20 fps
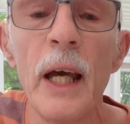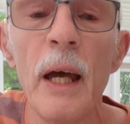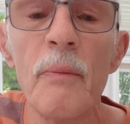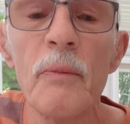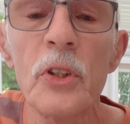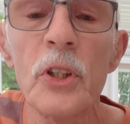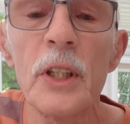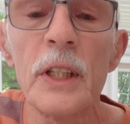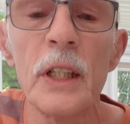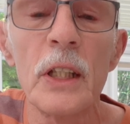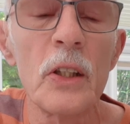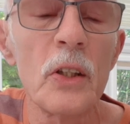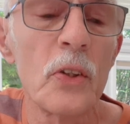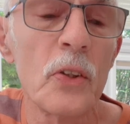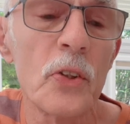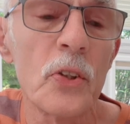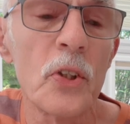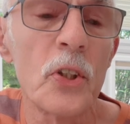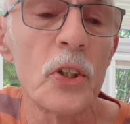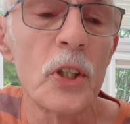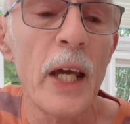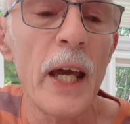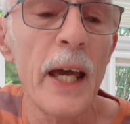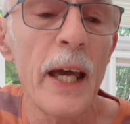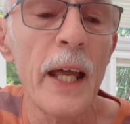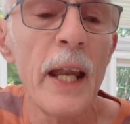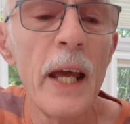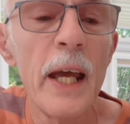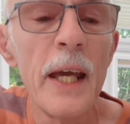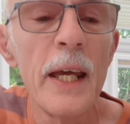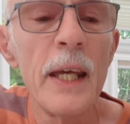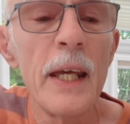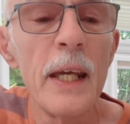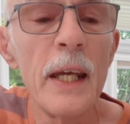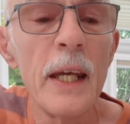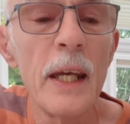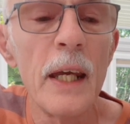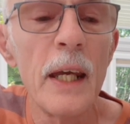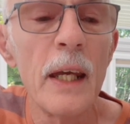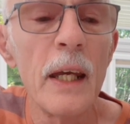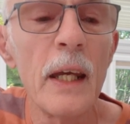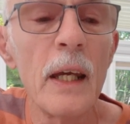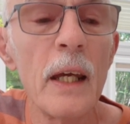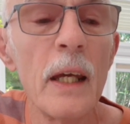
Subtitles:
I'm still sat here.